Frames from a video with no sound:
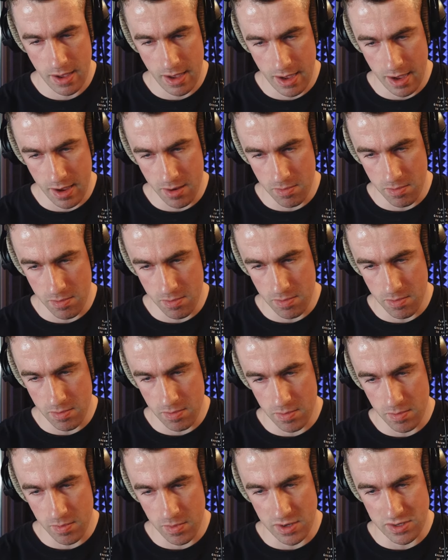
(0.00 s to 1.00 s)
um,
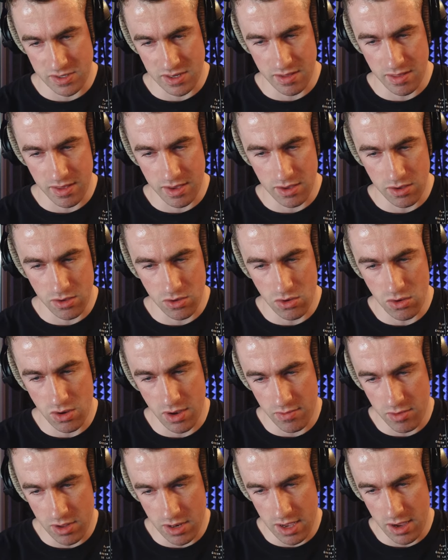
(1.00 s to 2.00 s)
because I think you
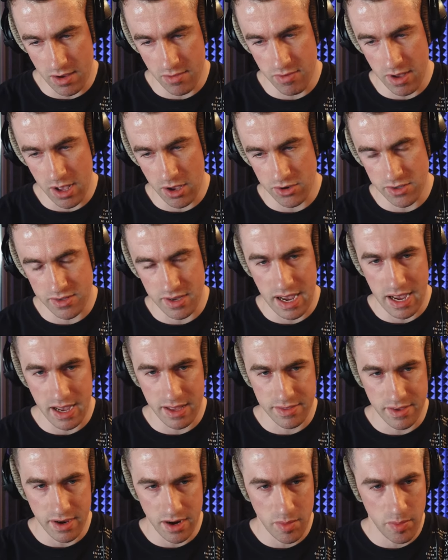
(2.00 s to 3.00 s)
have a lot of value to
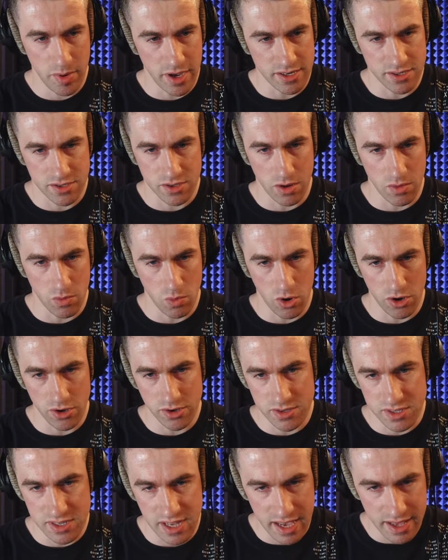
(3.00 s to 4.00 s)
add there based on what
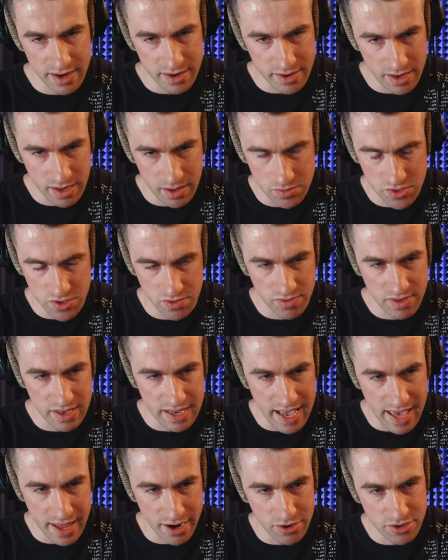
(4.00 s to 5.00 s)
you said in terms of
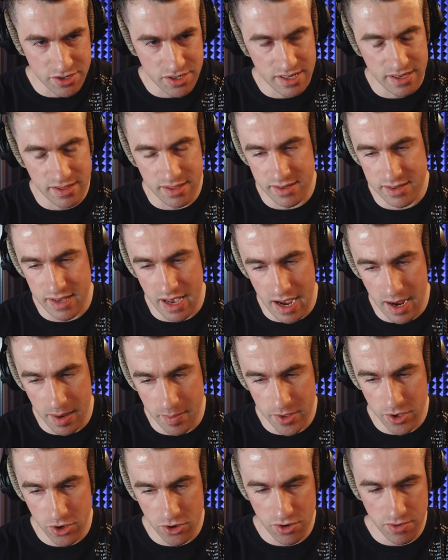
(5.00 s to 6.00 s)
the energy and the
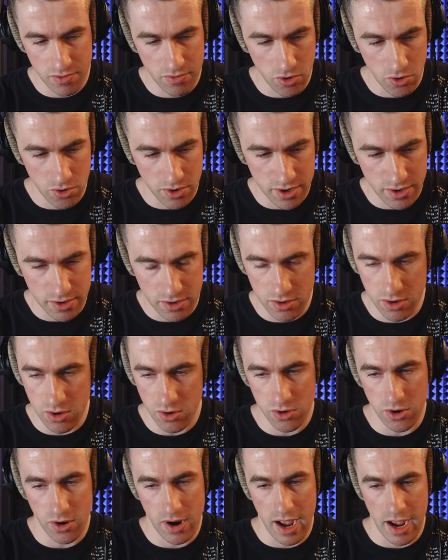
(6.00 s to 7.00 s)
time that you're devoting. You know,
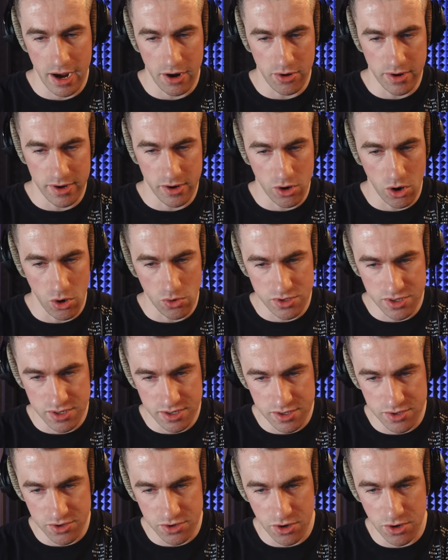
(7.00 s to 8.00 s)
you're hiring
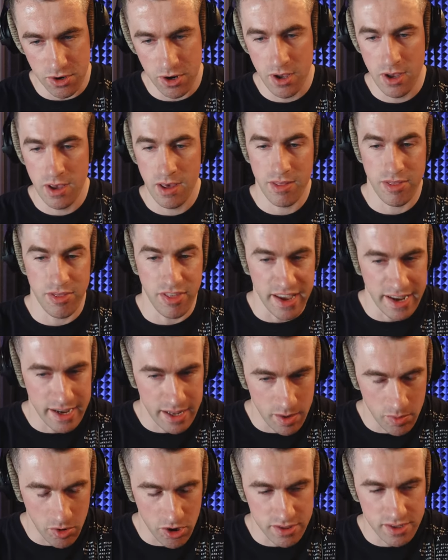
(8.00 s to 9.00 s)
coaches, you're
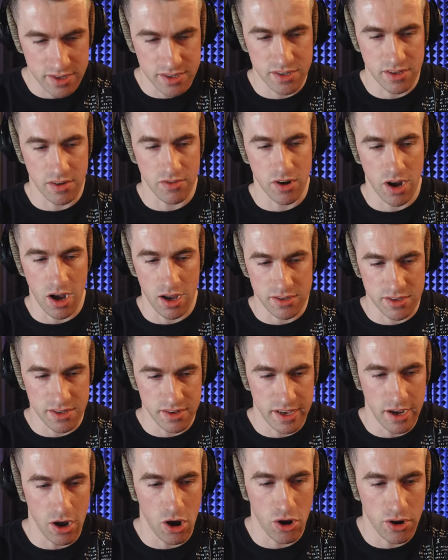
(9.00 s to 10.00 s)
thinking about this stuff
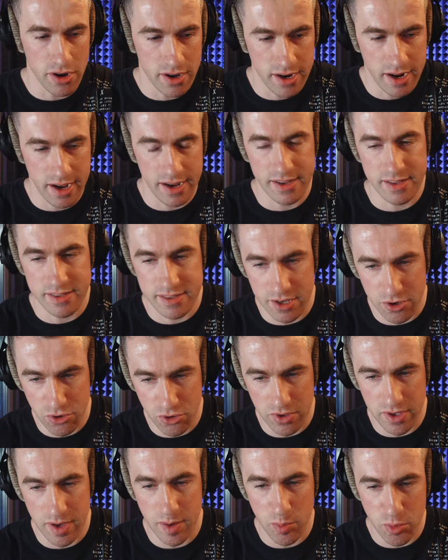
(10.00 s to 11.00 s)
constantly. How can I
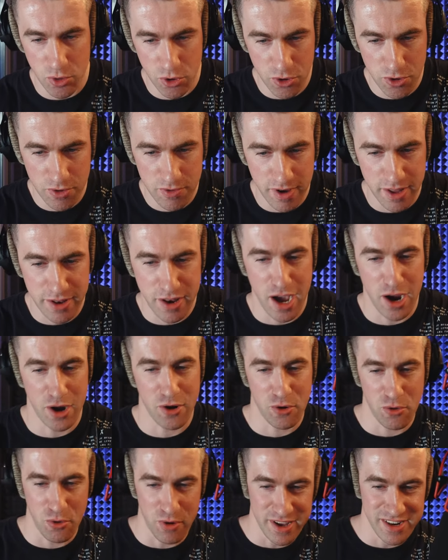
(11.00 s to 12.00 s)
continually improve and not
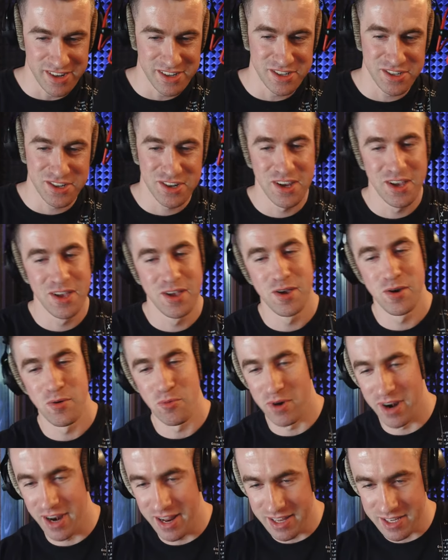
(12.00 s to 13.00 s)
cringe
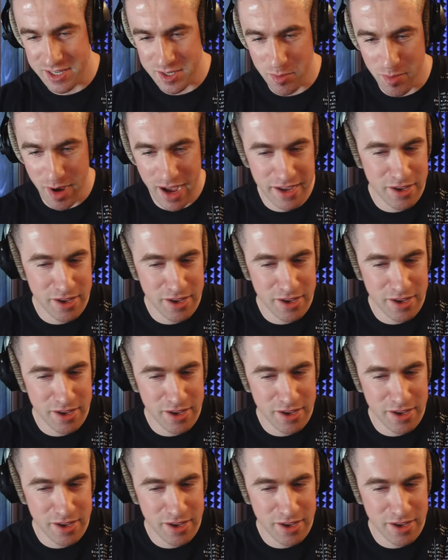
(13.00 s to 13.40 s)
when I listen